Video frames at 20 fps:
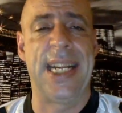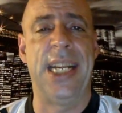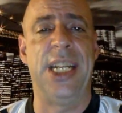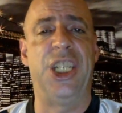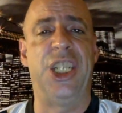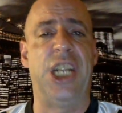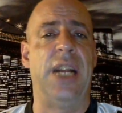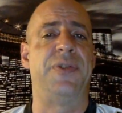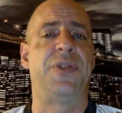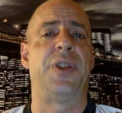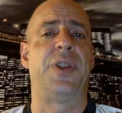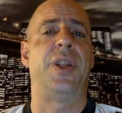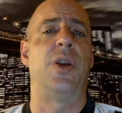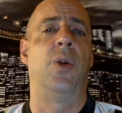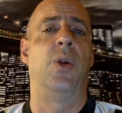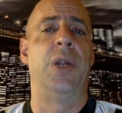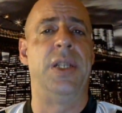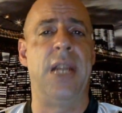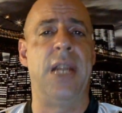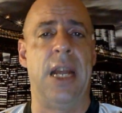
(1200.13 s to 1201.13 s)
Chiefs are the
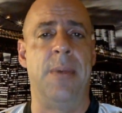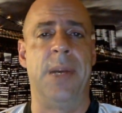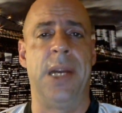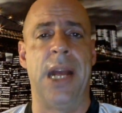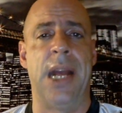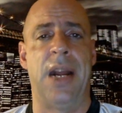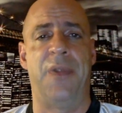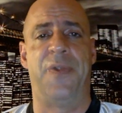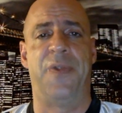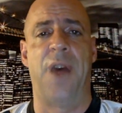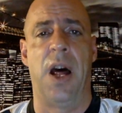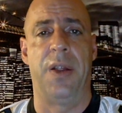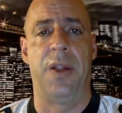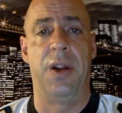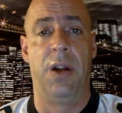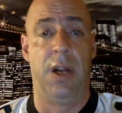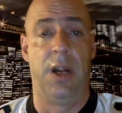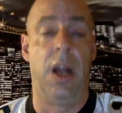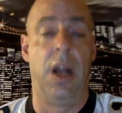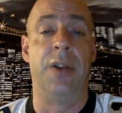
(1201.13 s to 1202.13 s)
only team in the
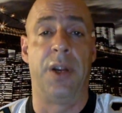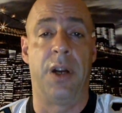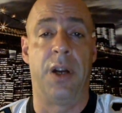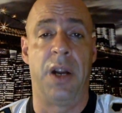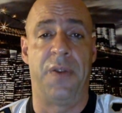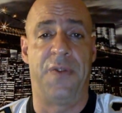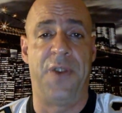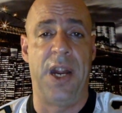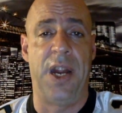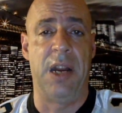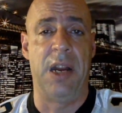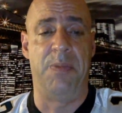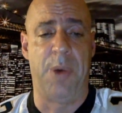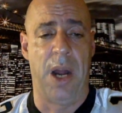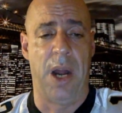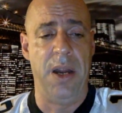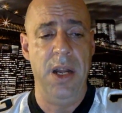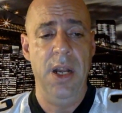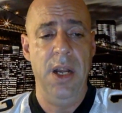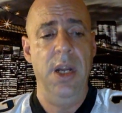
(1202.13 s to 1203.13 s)
NFL. They're undefeated,
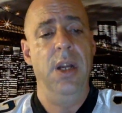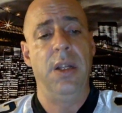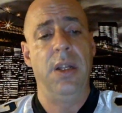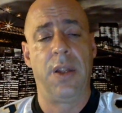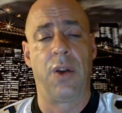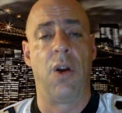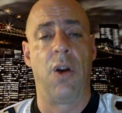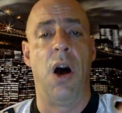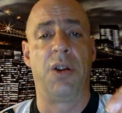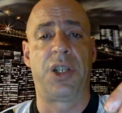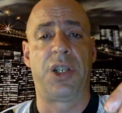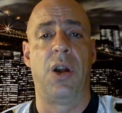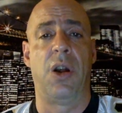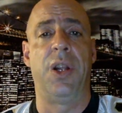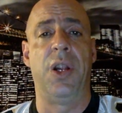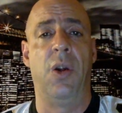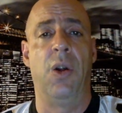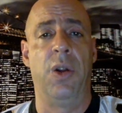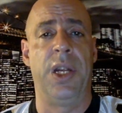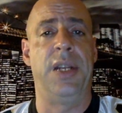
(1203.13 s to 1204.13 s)
but they're also
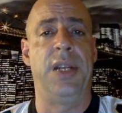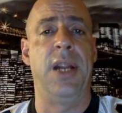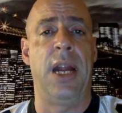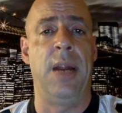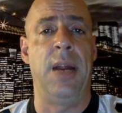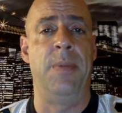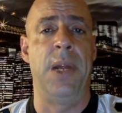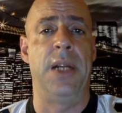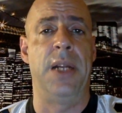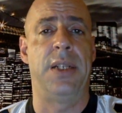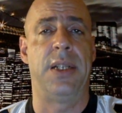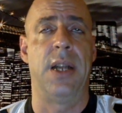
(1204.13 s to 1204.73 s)
the only team that's